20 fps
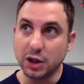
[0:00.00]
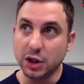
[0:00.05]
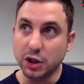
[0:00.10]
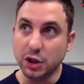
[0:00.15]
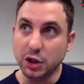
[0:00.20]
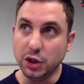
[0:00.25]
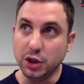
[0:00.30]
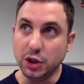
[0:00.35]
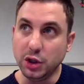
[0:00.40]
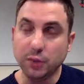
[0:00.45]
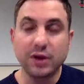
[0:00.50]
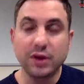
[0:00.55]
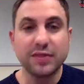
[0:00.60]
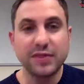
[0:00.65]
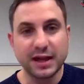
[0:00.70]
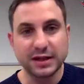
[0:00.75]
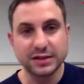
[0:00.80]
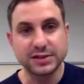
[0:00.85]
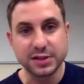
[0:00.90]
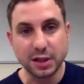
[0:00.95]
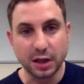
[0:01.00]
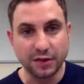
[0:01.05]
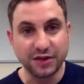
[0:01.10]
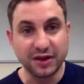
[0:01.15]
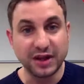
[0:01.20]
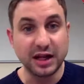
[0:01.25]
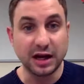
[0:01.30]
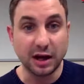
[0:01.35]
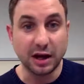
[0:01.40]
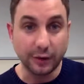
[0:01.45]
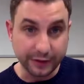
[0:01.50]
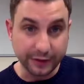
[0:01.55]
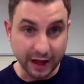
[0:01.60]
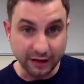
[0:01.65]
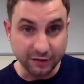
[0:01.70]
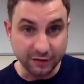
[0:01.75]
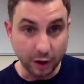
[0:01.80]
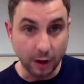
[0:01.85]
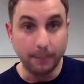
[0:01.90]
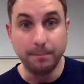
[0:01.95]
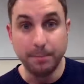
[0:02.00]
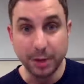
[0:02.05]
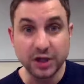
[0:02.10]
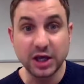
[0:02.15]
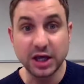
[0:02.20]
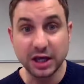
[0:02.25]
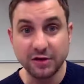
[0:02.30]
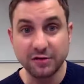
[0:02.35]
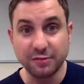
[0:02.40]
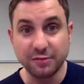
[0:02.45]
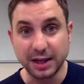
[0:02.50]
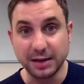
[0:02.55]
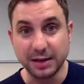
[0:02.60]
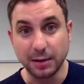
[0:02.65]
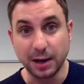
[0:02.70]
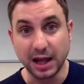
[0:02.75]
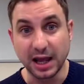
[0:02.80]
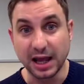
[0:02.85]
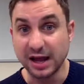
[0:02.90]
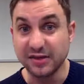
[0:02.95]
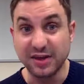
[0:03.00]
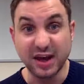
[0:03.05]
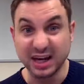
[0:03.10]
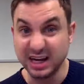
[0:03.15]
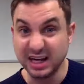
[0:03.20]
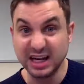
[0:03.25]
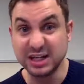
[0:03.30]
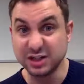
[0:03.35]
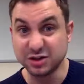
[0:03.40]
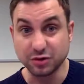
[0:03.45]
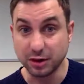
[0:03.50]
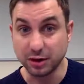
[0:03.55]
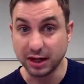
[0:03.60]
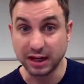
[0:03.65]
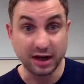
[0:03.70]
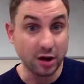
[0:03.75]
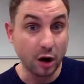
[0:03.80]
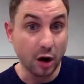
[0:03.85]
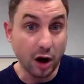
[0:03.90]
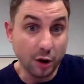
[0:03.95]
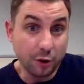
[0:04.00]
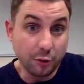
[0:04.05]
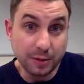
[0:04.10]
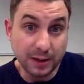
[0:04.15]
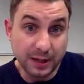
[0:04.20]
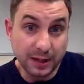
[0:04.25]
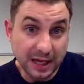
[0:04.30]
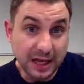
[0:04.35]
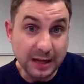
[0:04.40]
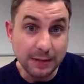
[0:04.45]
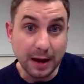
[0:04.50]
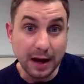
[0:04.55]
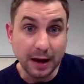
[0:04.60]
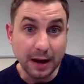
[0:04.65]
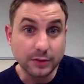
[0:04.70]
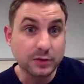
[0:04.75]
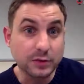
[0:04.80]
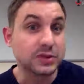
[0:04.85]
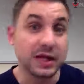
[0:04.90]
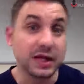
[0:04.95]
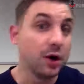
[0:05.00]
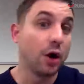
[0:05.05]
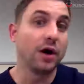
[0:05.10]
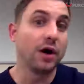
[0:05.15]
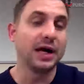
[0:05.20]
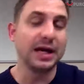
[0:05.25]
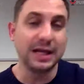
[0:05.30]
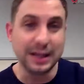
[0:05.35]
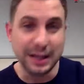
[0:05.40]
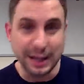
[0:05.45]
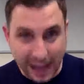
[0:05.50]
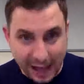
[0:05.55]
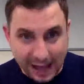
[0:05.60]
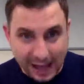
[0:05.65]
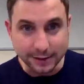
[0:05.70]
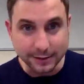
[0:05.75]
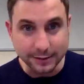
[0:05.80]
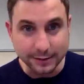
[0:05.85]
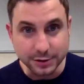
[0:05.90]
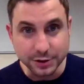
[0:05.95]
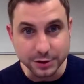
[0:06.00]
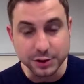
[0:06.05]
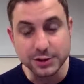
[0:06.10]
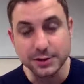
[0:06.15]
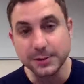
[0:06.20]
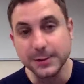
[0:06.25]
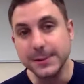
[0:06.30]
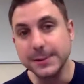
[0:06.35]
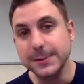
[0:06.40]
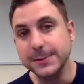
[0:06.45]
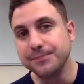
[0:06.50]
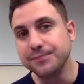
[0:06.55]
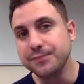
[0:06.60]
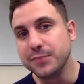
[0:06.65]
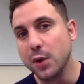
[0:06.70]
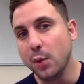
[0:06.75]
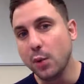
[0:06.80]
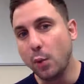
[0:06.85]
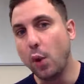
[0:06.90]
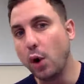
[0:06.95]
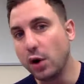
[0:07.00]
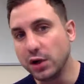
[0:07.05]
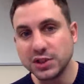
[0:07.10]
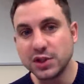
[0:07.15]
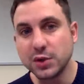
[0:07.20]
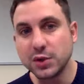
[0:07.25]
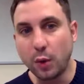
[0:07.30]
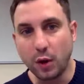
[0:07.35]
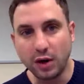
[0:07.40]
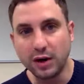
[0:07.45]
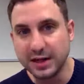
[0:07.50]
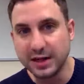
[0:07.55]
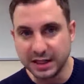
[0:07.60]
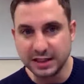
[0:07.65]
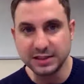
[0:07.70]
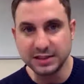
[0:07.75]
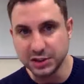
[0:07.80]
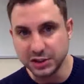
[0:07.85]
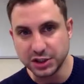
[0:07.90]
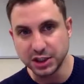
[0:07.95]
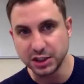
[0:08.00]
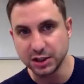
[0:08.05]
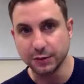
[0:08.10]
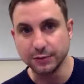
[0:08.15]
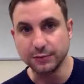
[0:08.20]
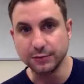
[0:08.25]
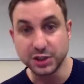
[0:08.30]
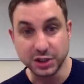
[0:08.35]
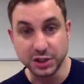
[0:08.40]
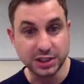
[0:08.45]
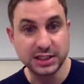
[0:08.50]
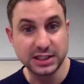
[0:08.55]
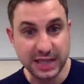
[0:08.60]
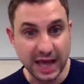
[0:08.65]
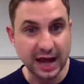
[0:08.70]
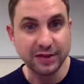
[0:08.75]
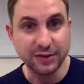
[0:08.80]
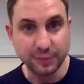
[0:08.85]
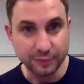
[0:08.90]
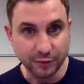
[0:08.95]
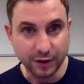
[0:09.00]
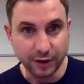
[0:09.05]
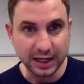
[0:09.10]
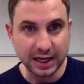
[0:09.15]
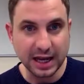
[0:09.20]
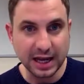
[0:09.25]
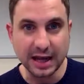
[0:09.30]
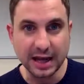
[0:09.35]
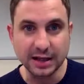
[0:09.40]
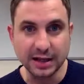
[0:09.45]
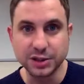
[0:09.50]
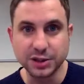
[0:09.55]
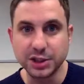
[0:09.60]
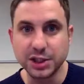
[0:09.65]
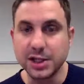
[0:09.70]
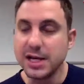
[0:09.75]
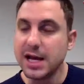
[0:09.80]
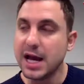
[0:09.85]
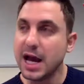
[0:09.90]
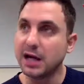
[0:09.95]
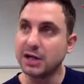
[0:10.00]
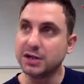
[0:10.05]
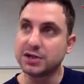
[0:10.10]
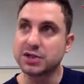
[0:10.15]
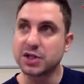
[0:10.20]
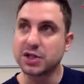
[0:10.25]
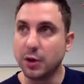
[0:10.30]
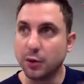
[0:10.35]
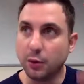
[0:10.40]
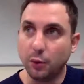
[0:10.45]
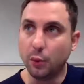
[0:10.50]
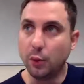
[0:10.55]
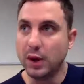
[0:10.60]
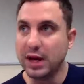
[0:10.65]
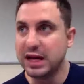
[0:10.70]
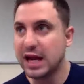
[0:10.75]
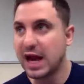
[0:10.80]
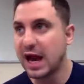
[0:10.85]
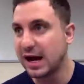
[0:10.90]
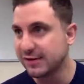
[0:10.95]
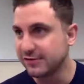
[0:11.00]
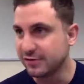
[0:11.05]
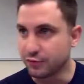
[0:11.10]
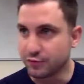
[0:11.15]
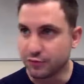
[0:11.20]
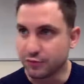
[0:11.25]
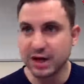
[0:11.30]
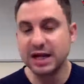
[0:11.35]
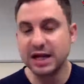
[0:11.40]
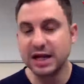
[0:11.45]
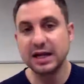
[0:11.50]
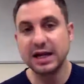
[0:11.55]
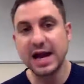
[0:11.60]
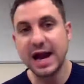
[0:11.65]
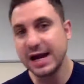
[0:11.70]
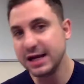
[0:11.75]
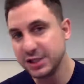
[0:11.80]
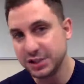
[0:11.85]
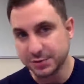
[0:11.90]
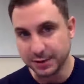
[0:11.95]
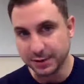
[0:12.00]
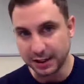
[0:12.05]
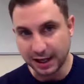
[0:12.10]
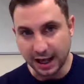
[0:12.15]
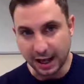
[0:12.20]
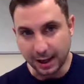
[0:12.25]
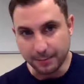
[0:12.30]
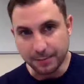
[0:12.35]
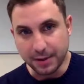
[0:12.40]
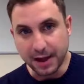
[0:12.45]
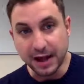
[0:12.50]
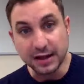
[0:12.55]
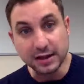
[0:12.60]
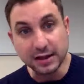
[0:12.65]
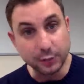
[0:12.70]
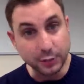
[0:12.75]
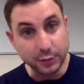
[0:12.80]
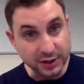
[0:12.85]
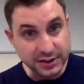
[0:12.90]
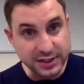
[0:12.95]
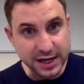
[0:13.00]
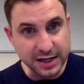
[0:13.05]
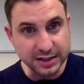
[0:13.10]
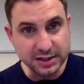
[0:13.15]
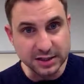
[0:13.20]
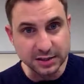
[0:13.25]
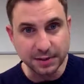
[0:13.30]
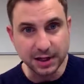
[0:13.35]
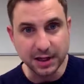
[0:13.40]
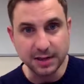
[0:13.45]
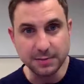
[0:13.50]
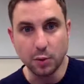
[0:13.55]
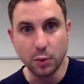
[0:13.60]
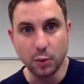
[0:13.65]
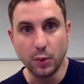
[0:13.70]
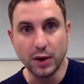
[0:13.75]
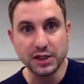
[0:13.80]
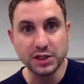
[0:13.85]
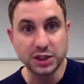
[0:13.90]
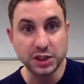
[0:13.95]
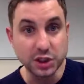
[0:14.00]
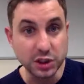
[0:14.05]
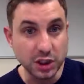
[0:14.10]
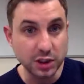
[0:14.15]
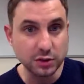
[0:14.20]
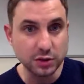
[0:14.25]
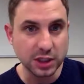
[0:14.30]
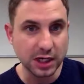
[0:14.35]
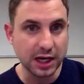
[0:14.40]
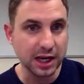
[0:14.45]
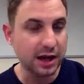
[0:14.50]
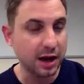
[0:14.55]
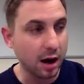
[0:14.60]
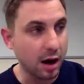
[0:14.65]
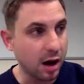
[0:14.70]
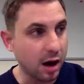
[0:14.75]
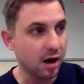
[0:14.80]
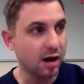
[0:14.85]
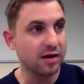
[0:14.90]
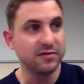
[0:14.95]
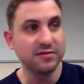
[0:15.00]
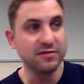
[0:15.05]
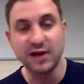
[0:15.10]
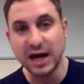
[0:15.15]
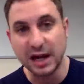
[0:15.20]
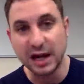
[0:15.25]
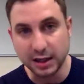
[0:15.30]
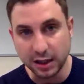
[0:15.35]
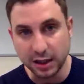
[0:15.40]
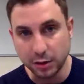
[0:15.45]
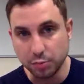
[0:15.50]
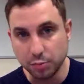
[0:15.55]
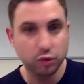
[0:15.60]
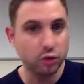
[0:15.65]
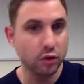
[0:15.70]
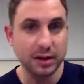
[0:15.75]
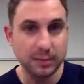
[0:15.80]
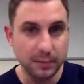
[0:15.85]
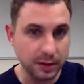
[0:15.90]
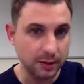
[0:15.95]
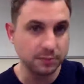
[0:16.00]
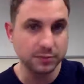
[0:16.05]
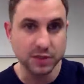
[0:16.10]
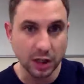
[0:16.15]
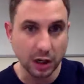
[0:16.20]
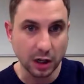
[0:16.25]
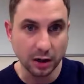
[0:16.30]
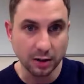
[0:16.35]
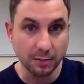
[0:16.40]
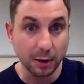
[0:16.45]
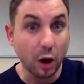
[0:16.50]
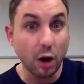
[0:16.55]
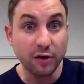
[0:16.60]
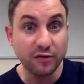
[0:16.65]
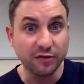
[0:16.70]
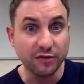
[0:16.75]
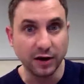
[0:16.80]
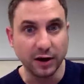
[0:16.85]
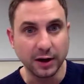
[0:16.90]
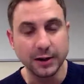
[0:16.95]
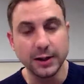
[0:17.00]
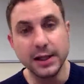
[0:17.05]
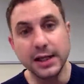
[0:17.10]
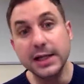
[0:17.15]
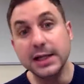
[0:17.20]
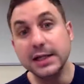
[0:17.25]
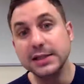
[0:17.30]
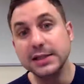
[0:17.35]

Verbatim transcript: you can then start thinking, okay, I've got a bucket of people here that literally are not opening emails, they're not engaged. What do I need to do to get them re engaged? And so we have a re engagement campaign that we send to people, which is usually a high value premium type offer